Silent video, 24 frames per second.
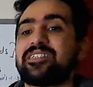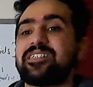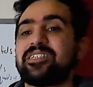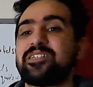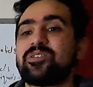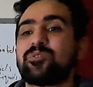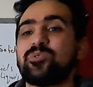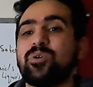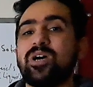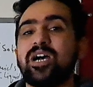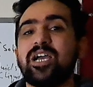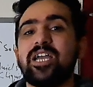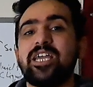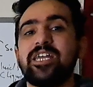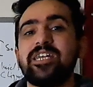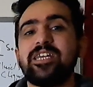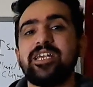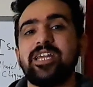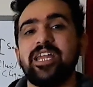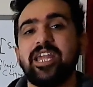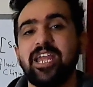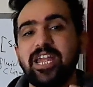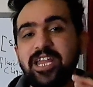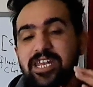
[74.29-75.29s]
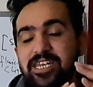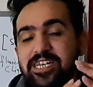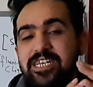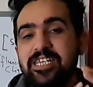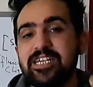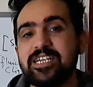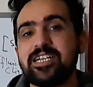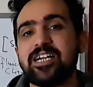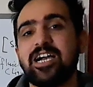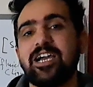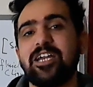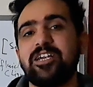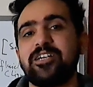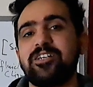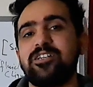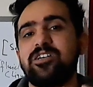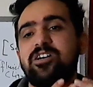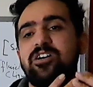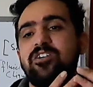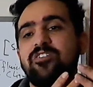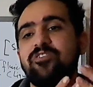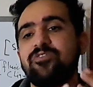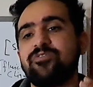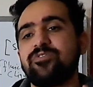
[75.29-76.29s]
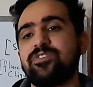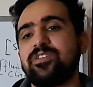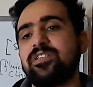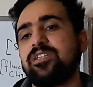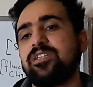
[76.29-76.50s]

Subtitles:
require any kind of